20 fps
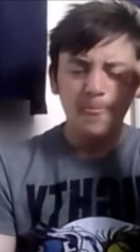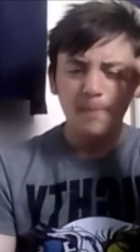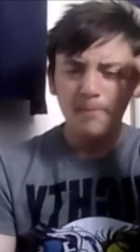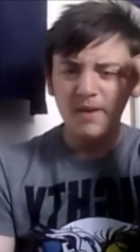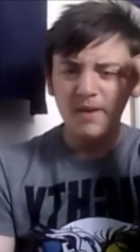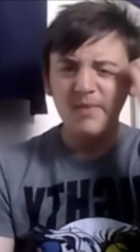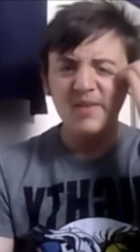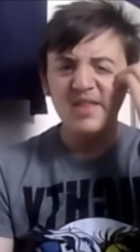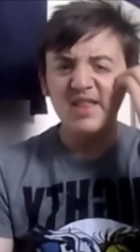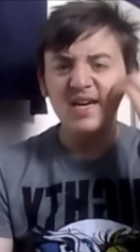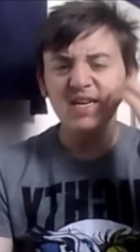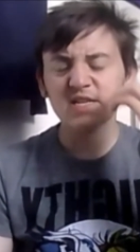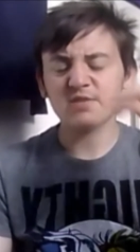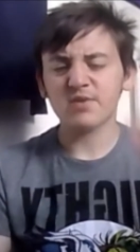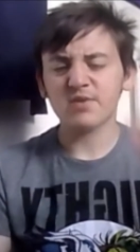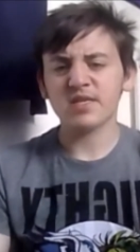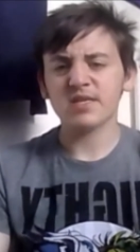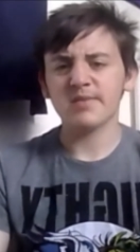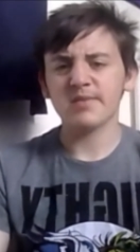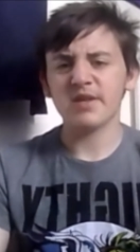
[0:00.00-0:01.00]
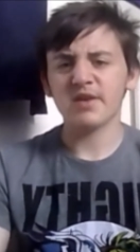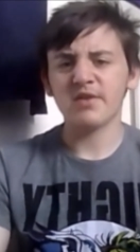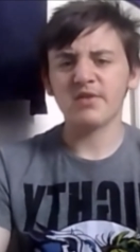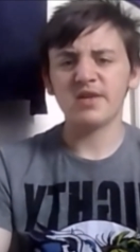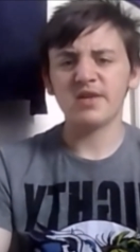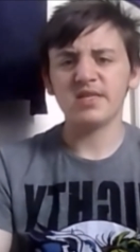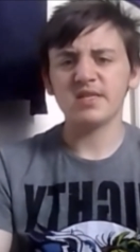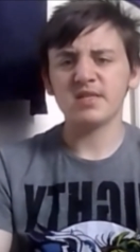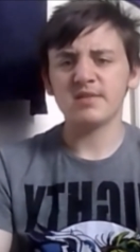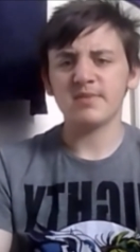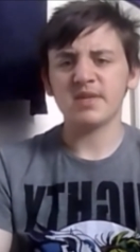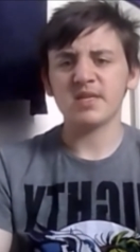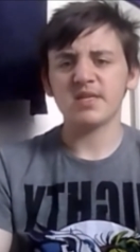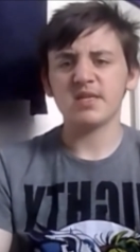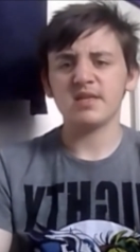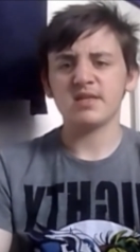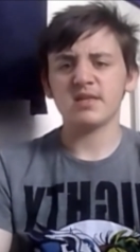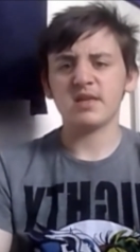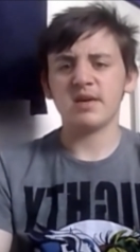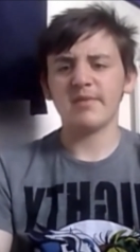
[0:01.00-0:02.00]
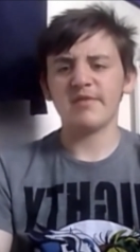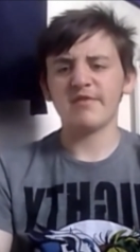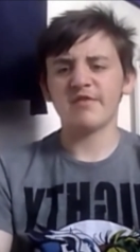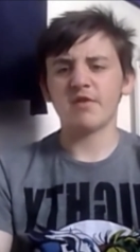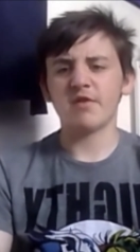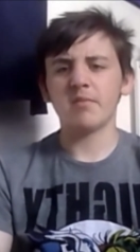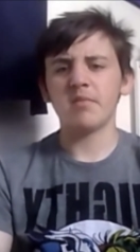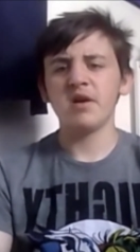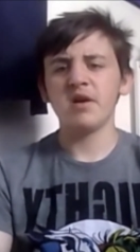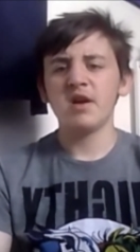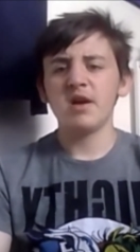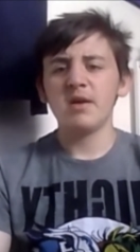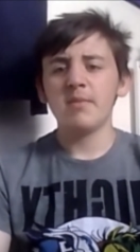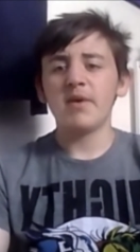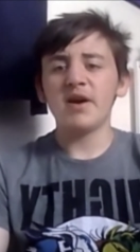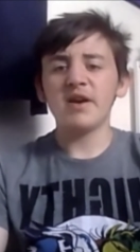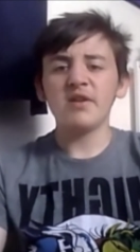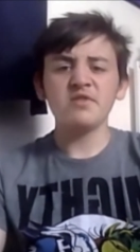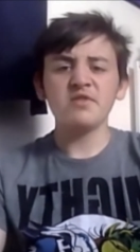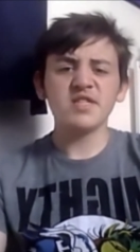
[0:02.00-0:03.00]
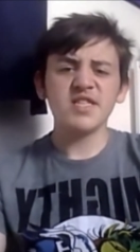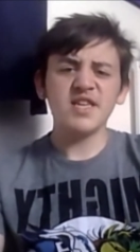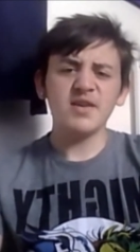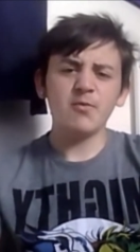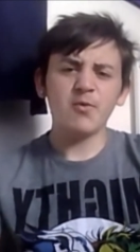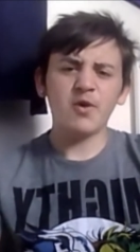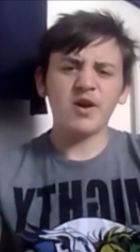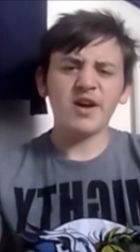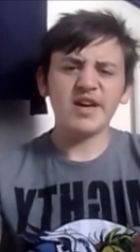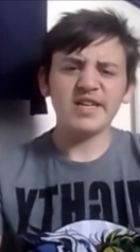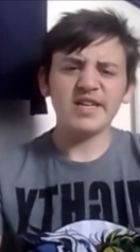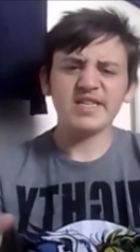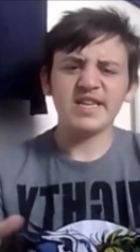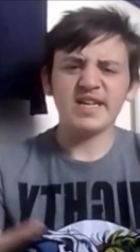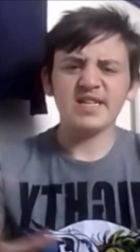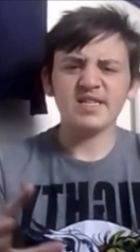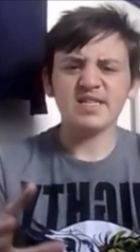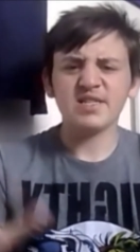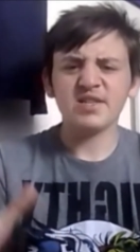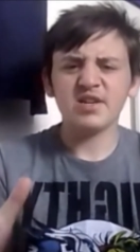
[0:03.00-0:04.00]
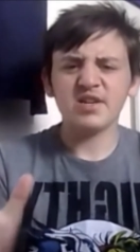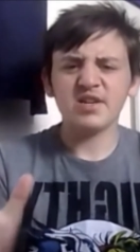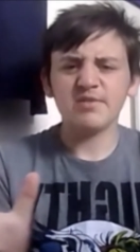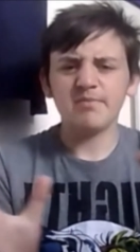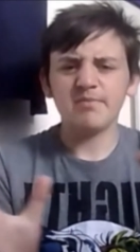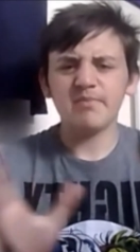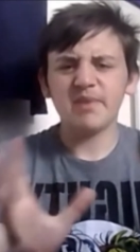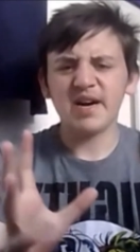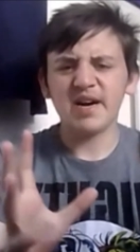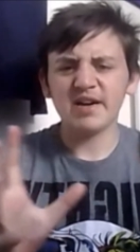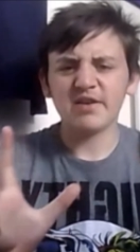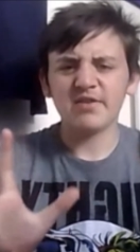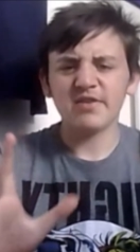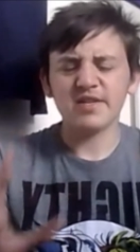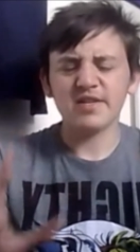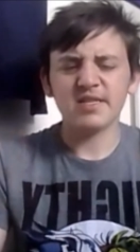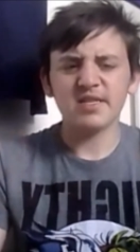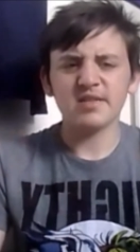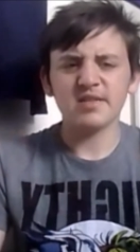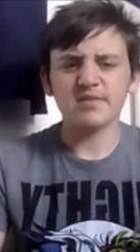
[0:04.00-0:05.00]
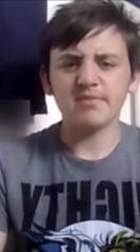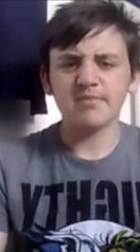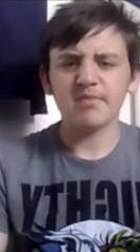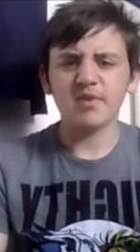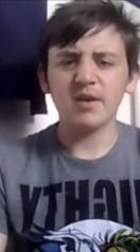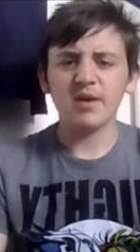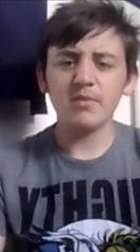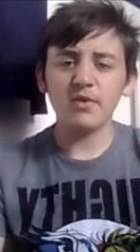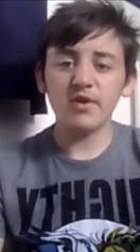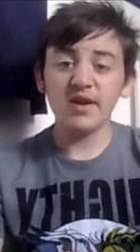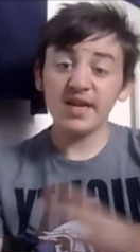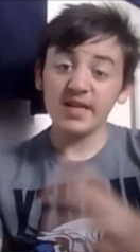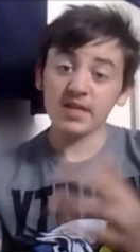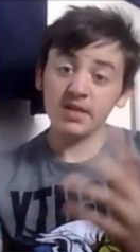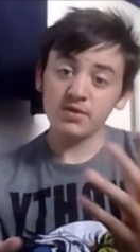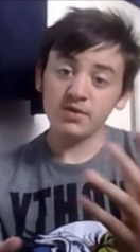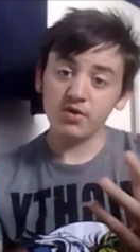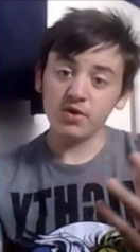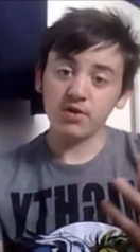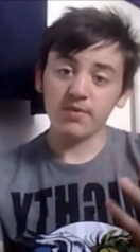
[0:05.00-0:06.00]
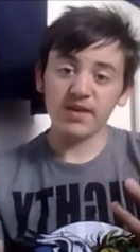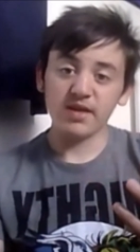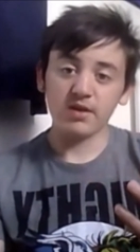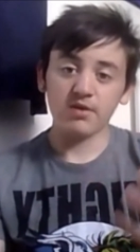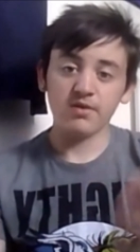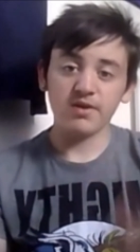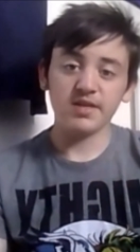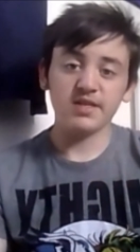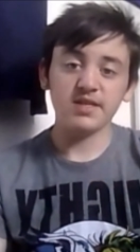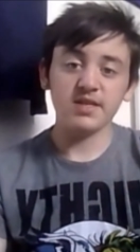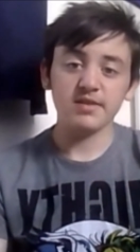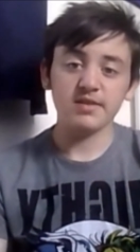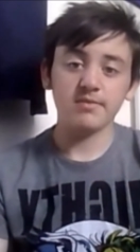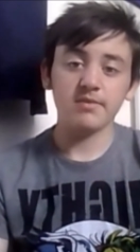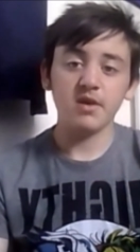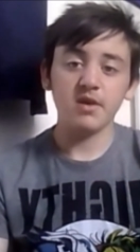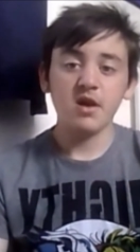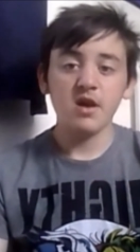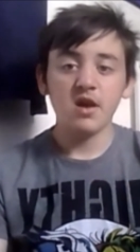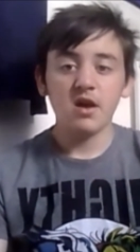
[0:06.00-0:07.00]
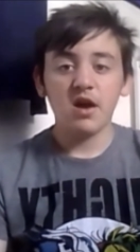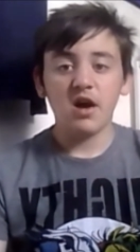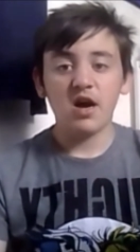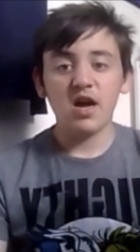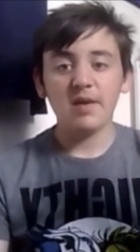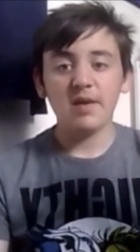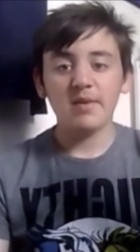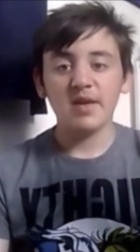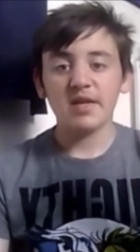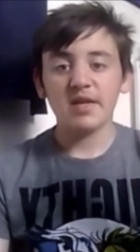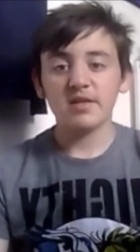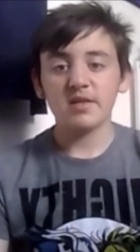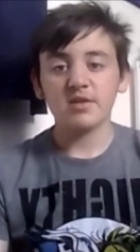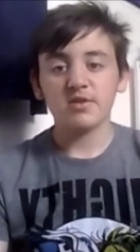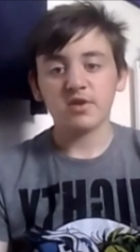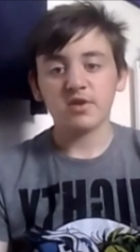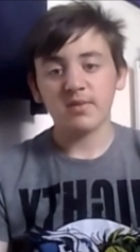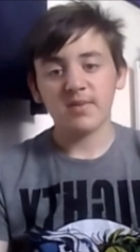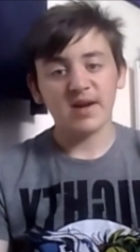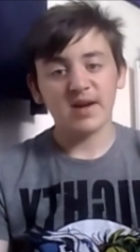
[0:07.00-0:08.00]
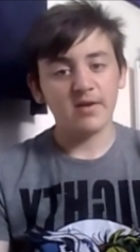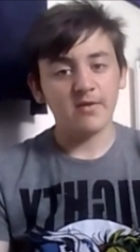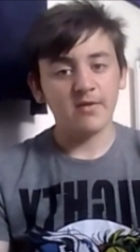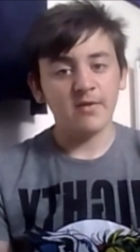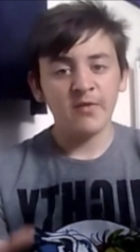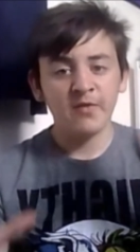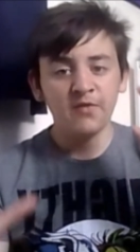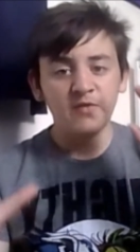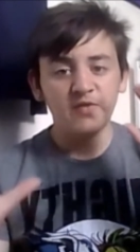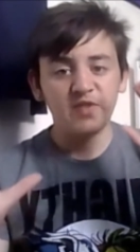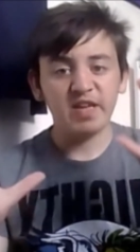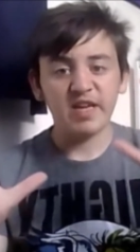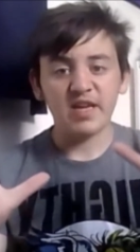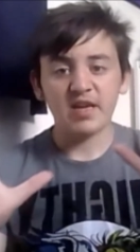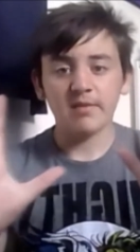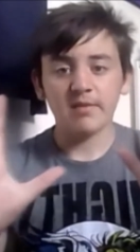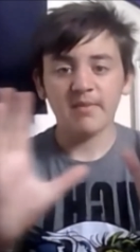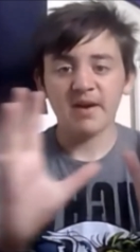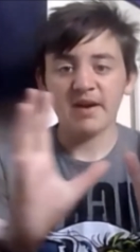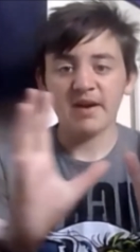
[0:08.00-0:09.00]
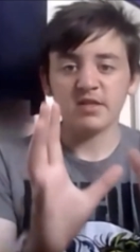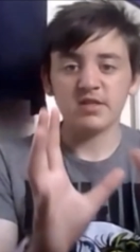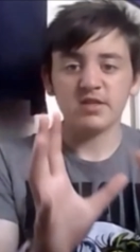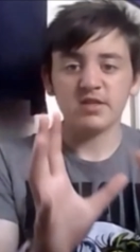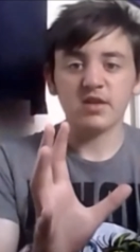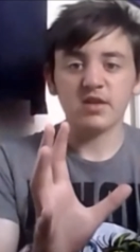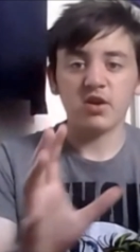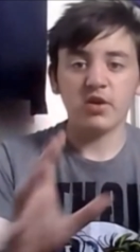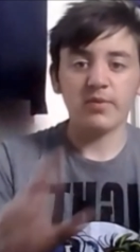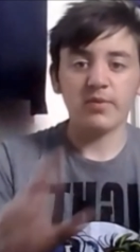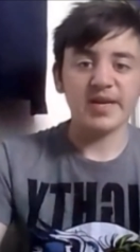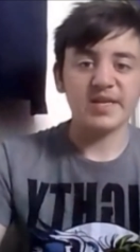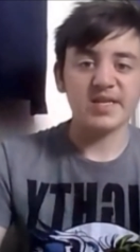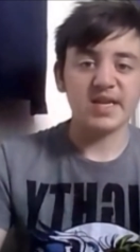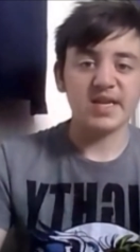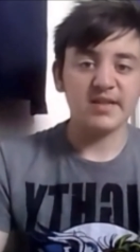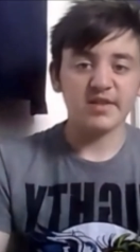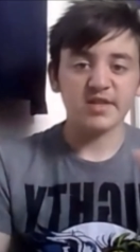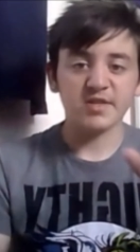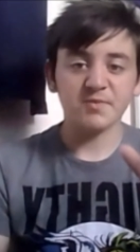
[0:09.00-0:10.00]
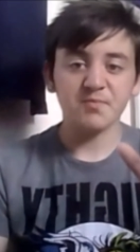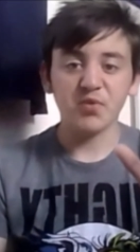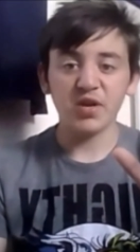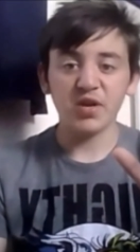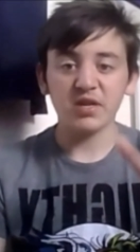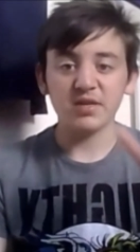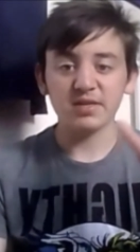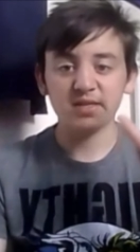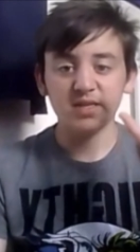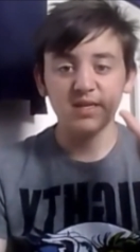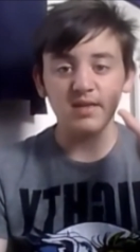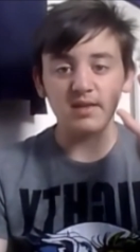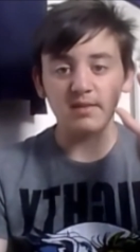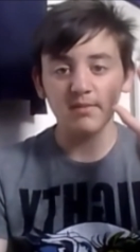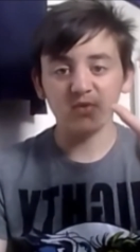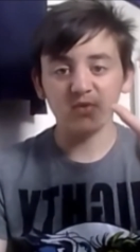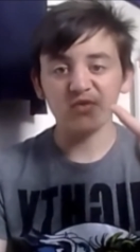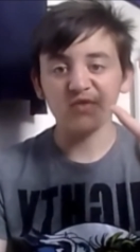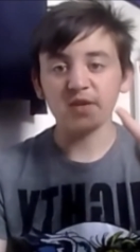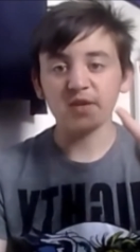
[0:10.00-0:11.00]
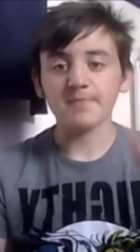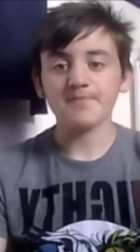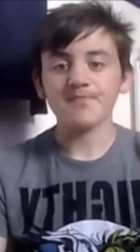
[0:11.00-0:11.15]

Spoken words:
maybe that's where some of the criticism is coming from. But I don't see why it's getting such bad criticism. But I'm not here to talk about the criticism. I am here to talk about the comparison to the comics and the spoilers in the movie.